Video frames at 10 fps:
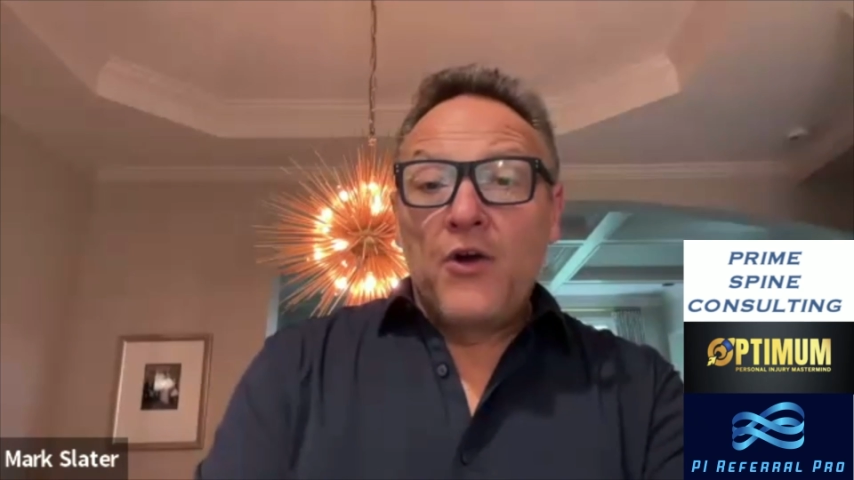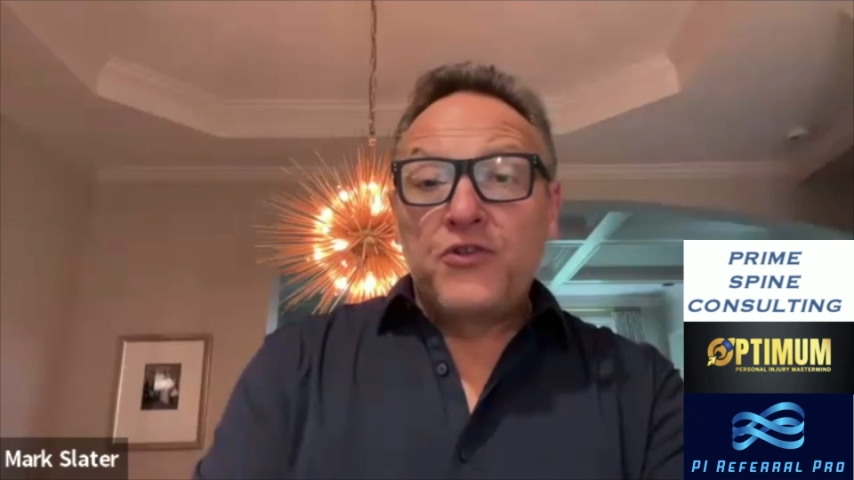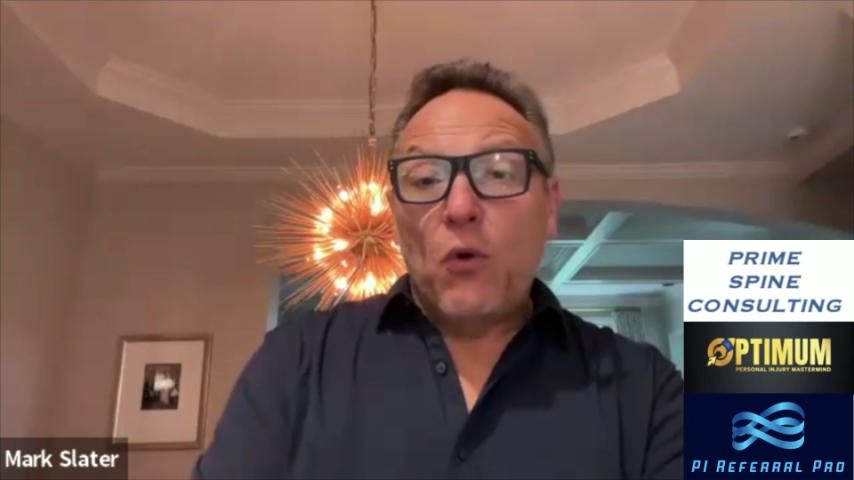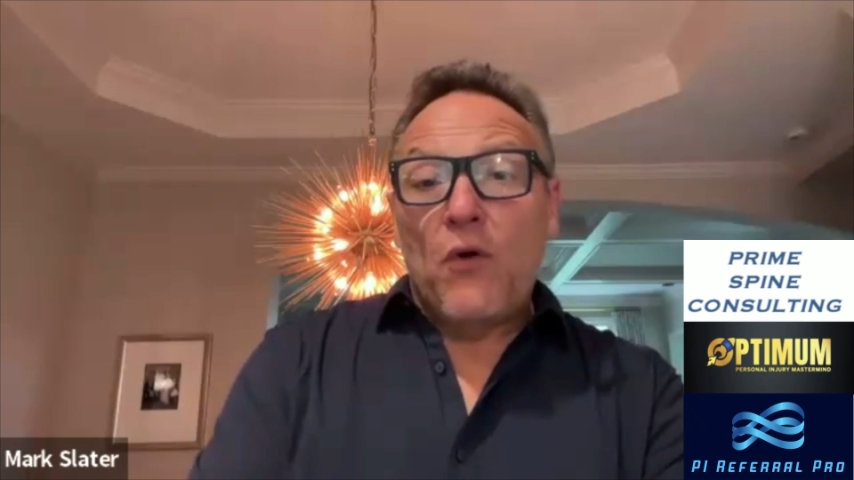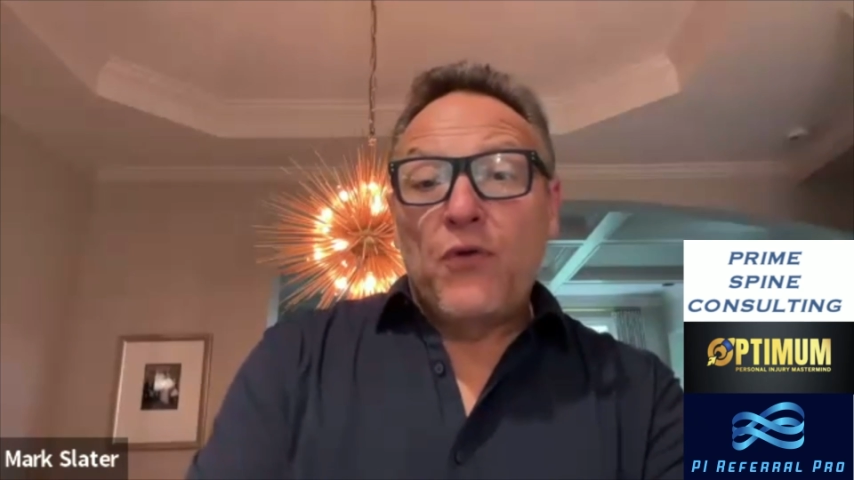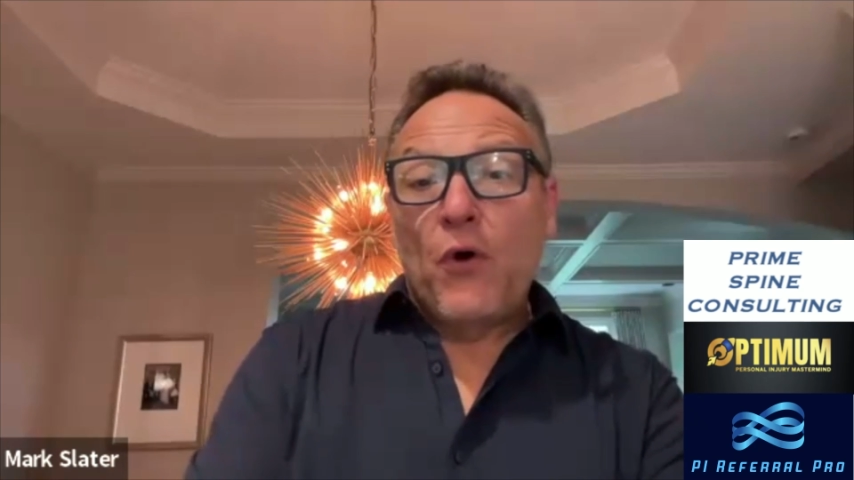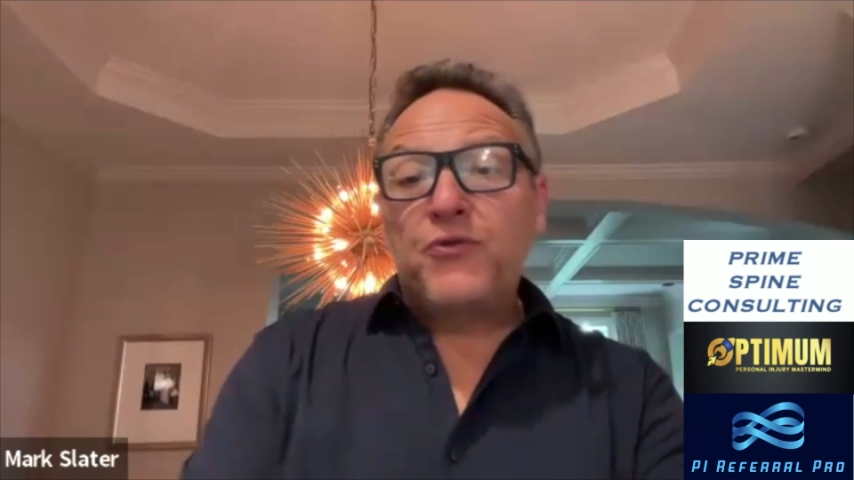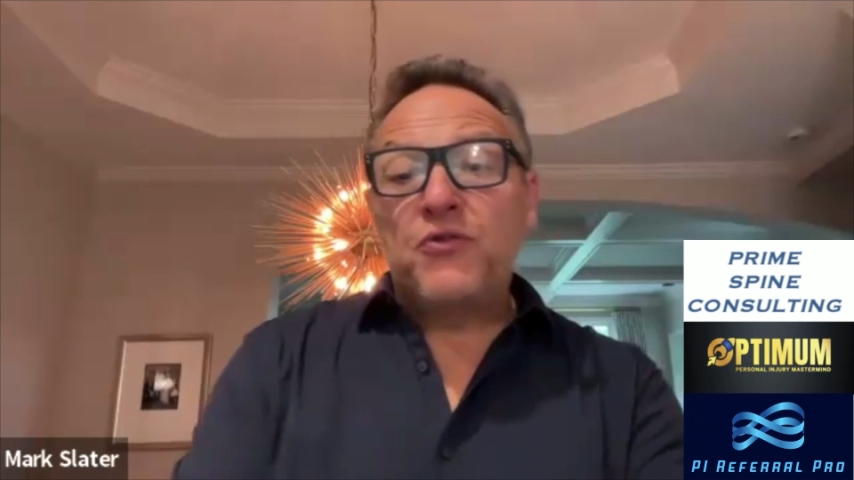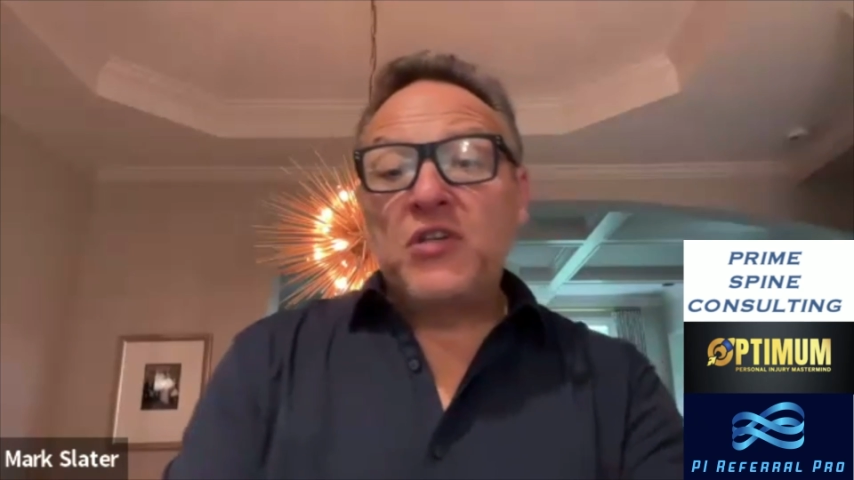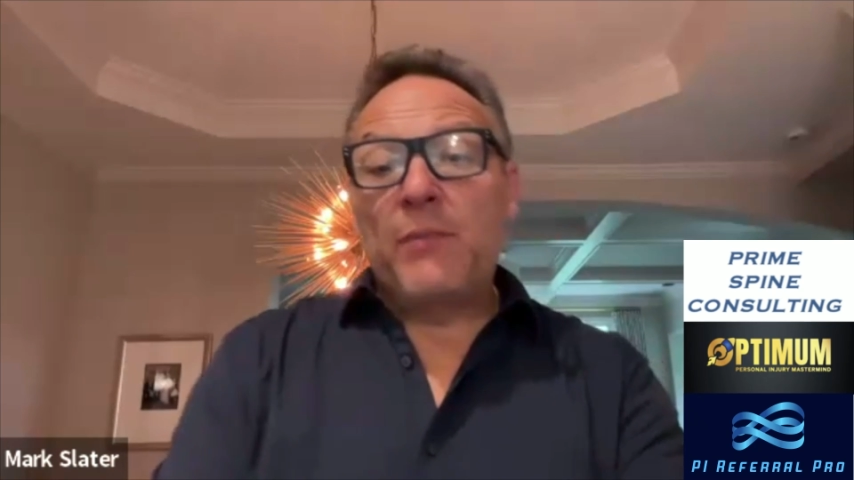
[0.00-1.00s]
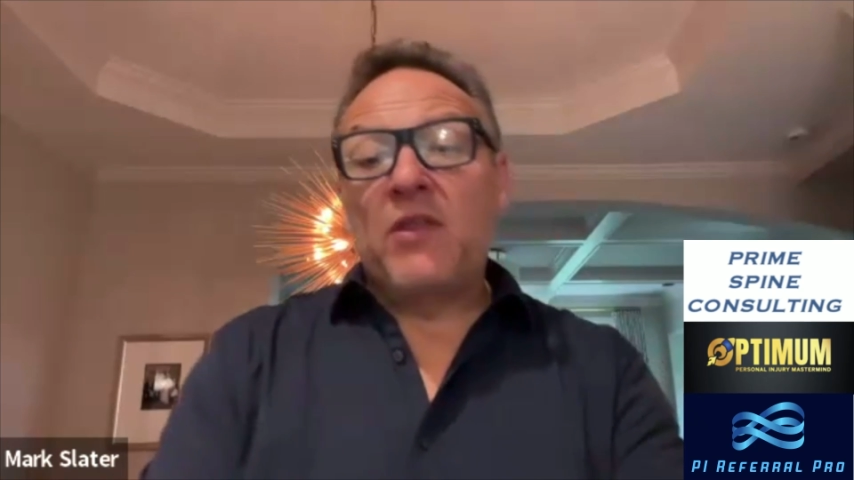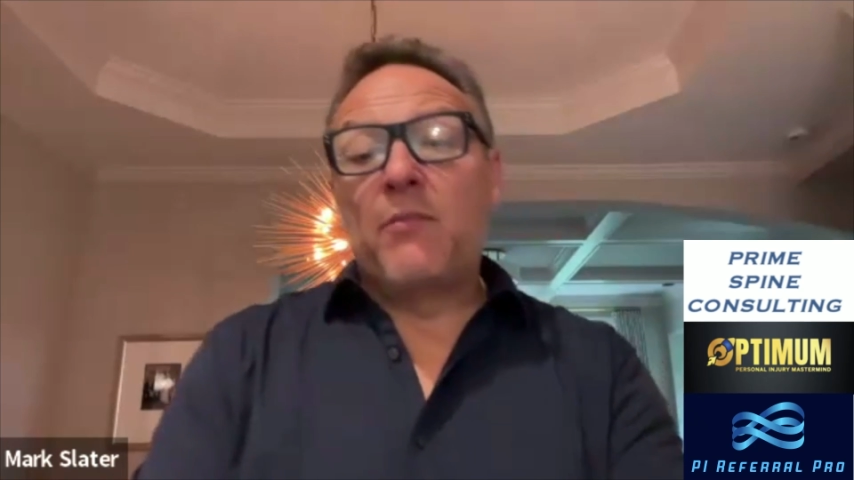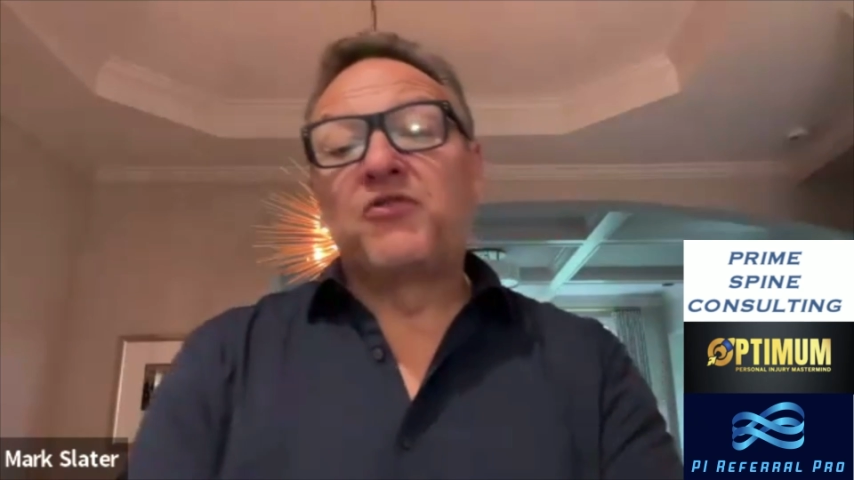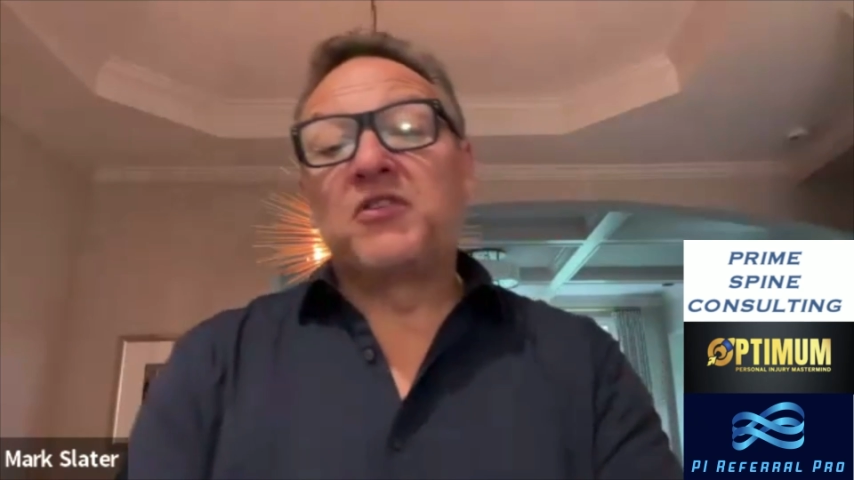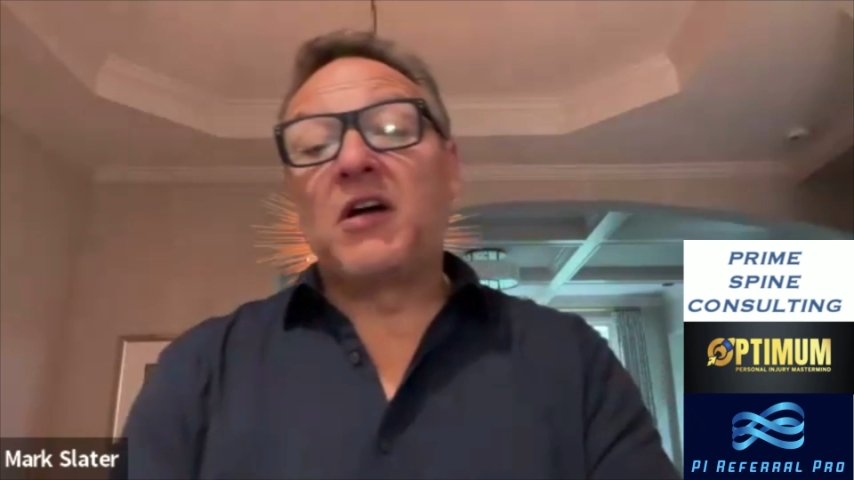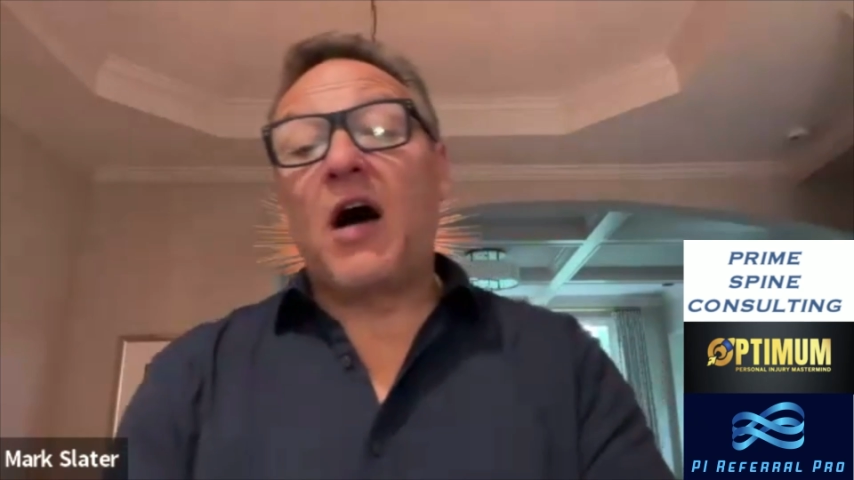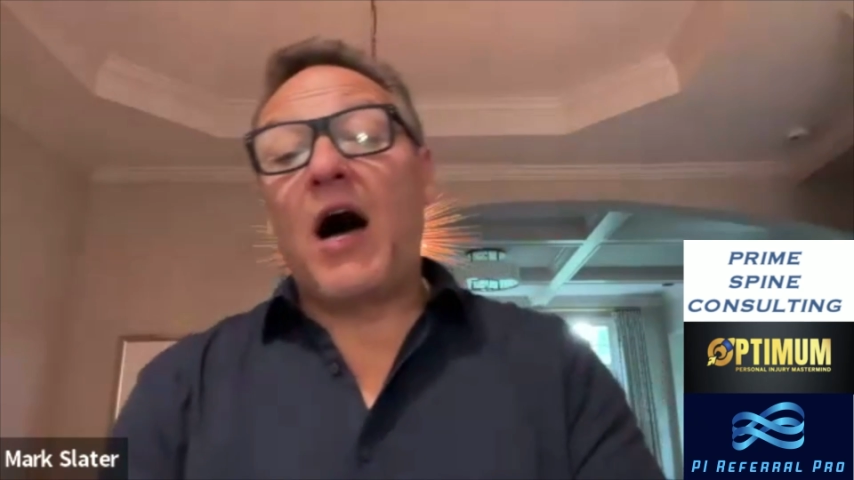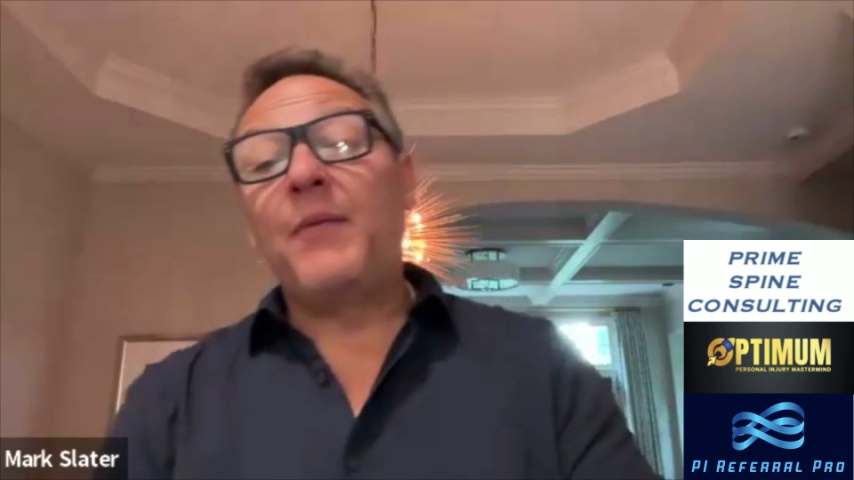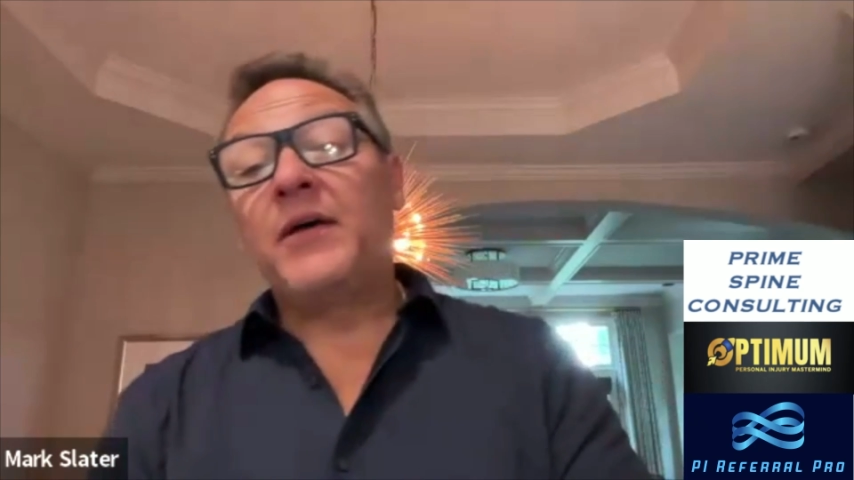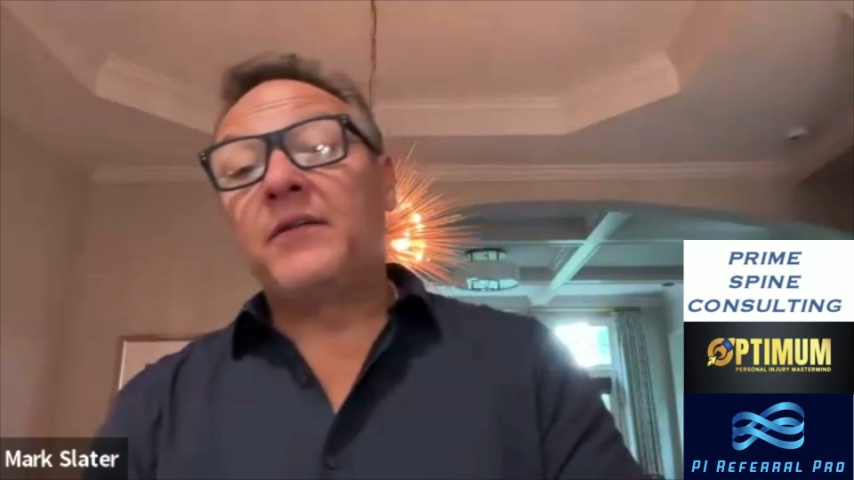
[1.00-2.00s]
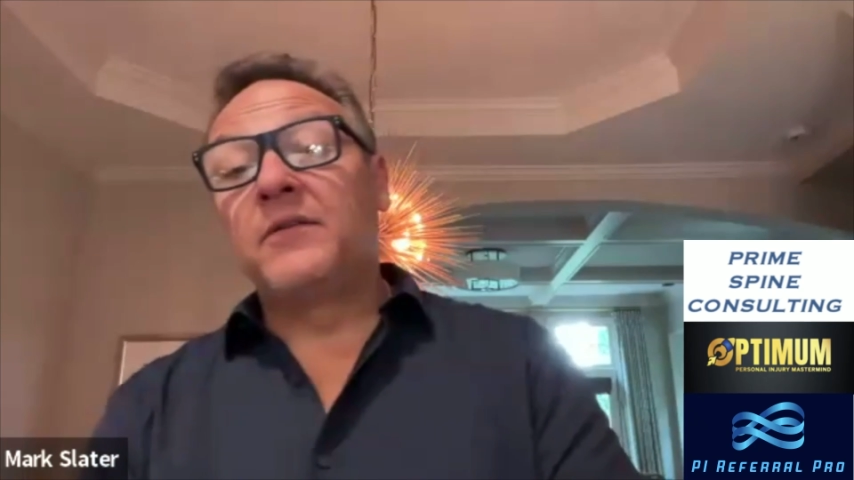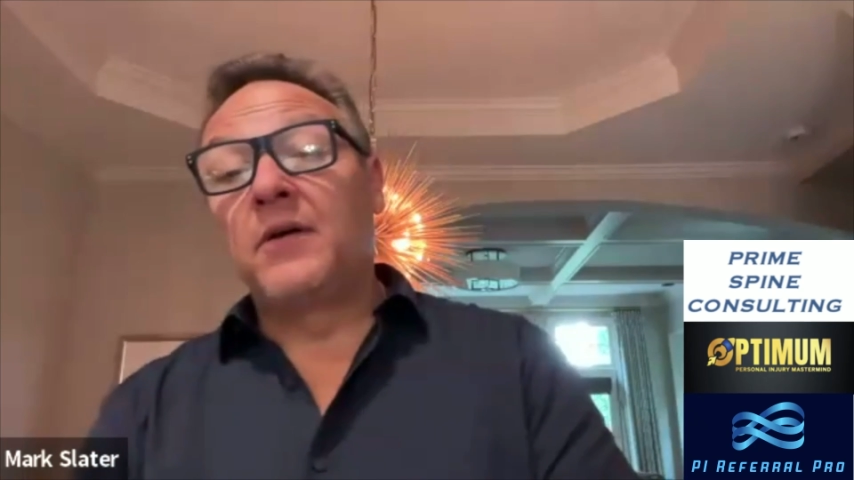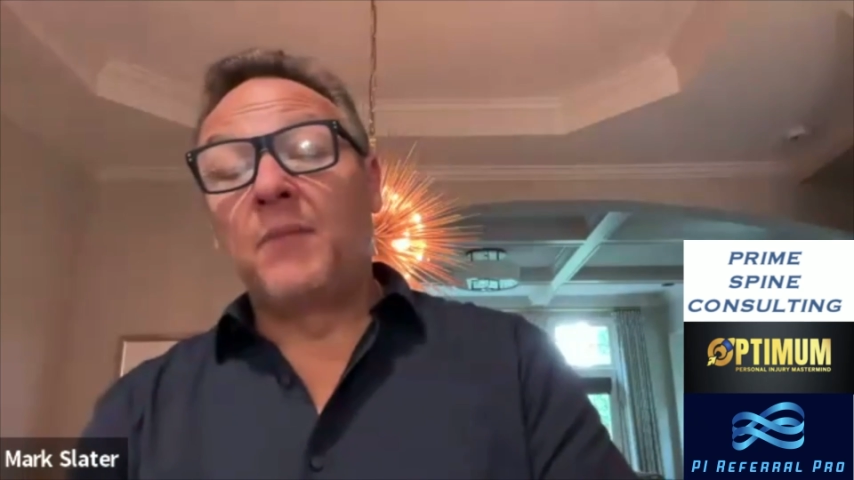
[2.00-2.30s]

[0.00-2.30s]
So those are some of the most common